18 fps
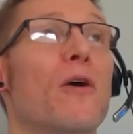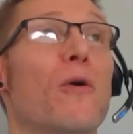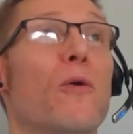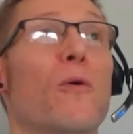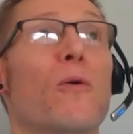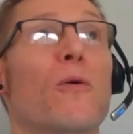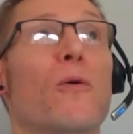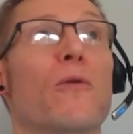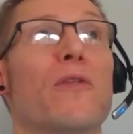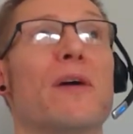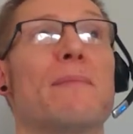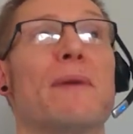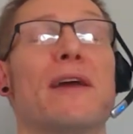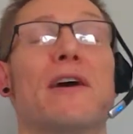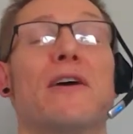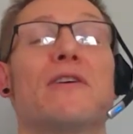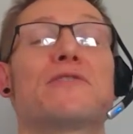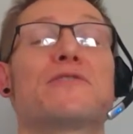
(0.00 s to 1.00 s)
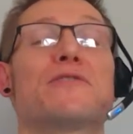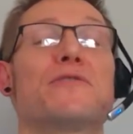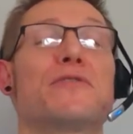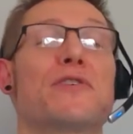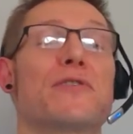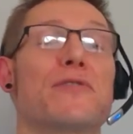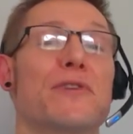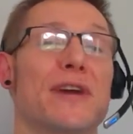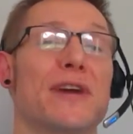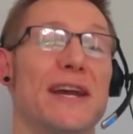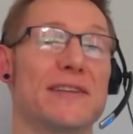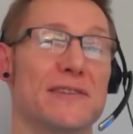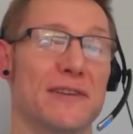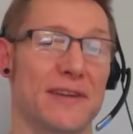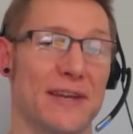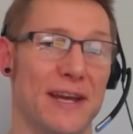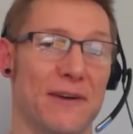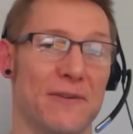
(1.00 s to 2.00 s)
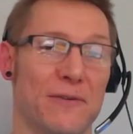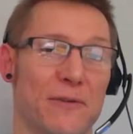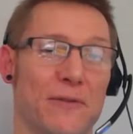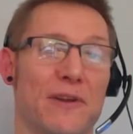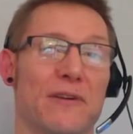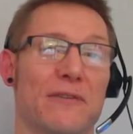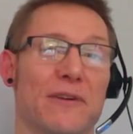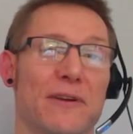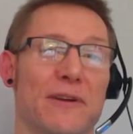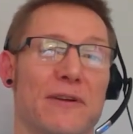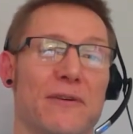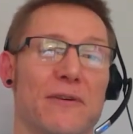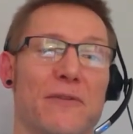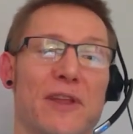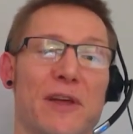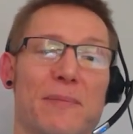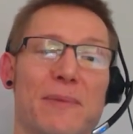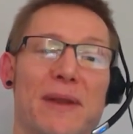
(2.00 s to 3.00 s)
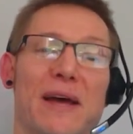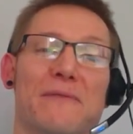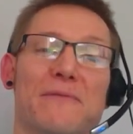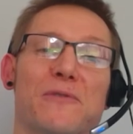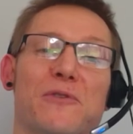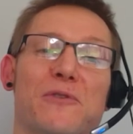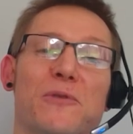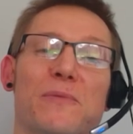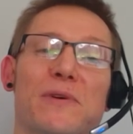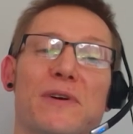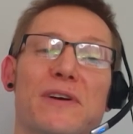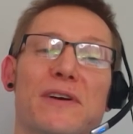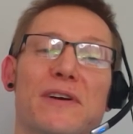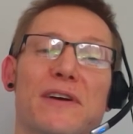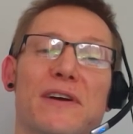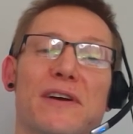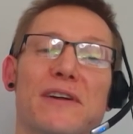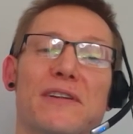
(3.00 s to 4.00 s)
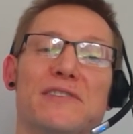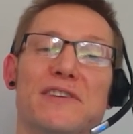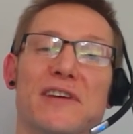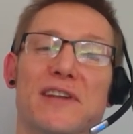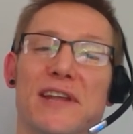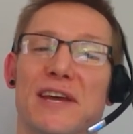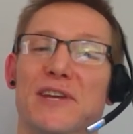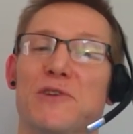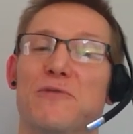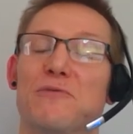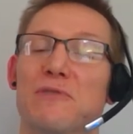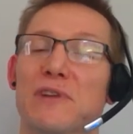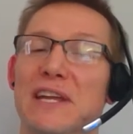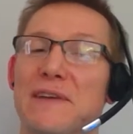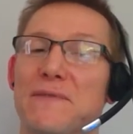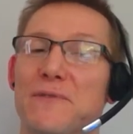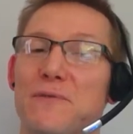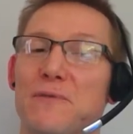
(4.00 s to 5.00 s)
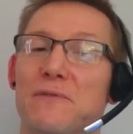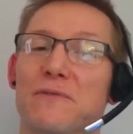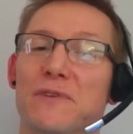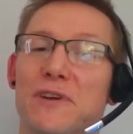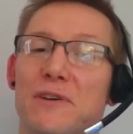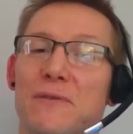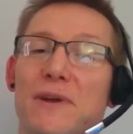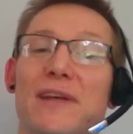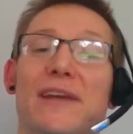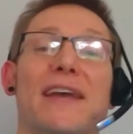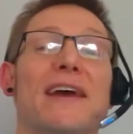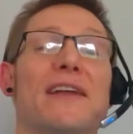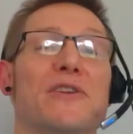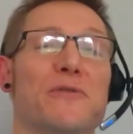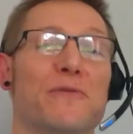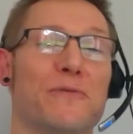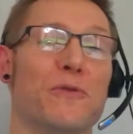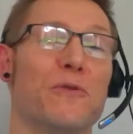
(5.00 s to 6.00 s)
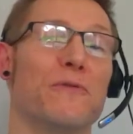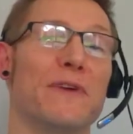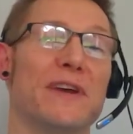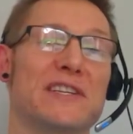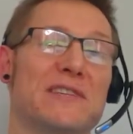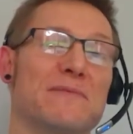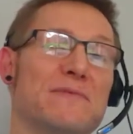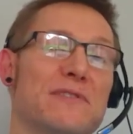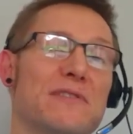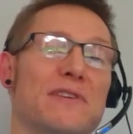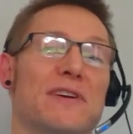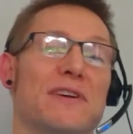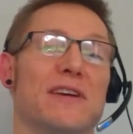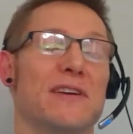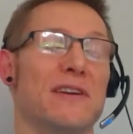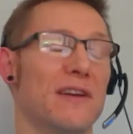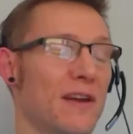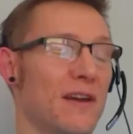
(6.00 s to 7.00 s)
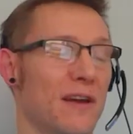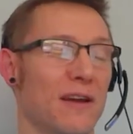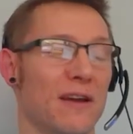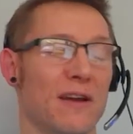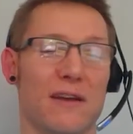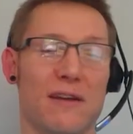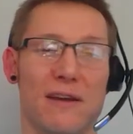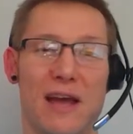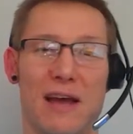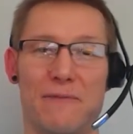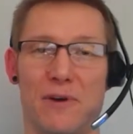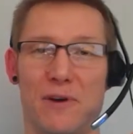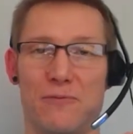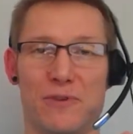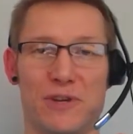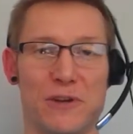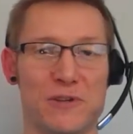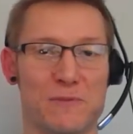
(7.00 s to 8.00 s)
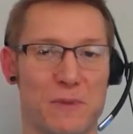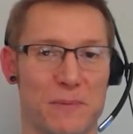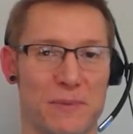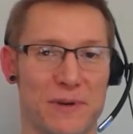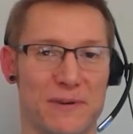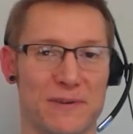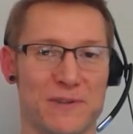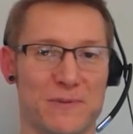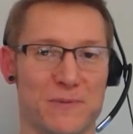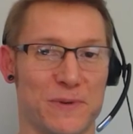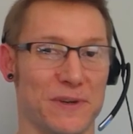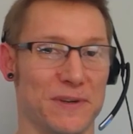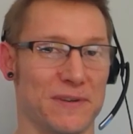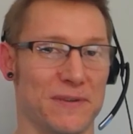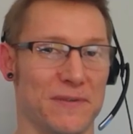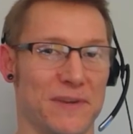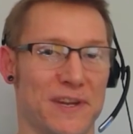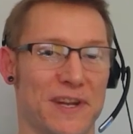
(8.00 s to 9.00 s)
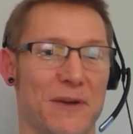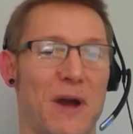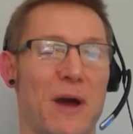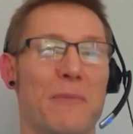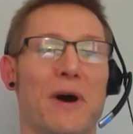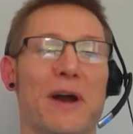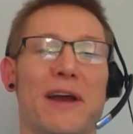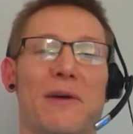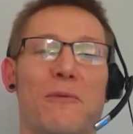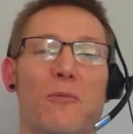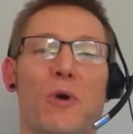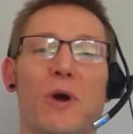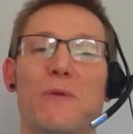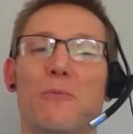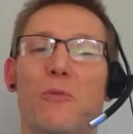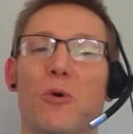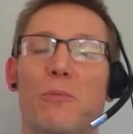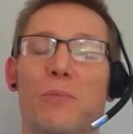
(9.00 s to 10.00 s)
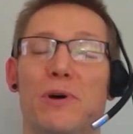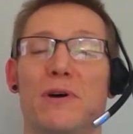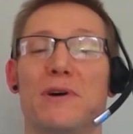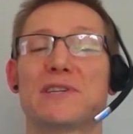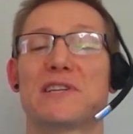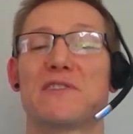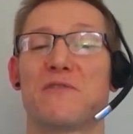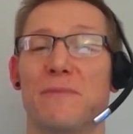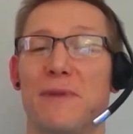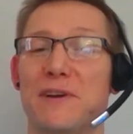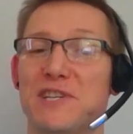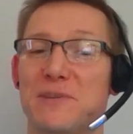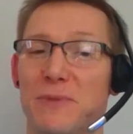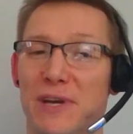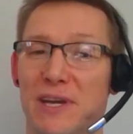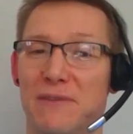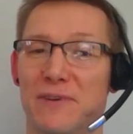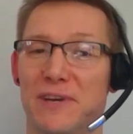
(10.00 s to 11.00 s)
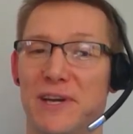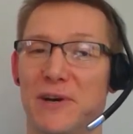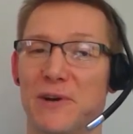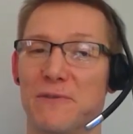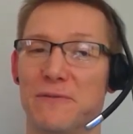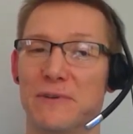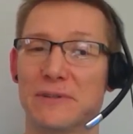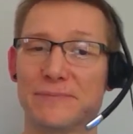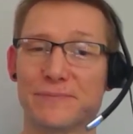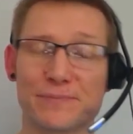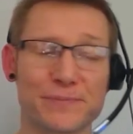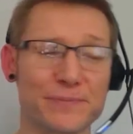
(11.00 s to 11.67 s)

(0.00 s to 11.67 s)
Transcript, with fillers: Or they may ask you to create an account on their on their platform to let you leave the review. And again, you'll fall victim to the have I reused my password? You know, am I what, uh -huh. what ah. personal information am I giving over?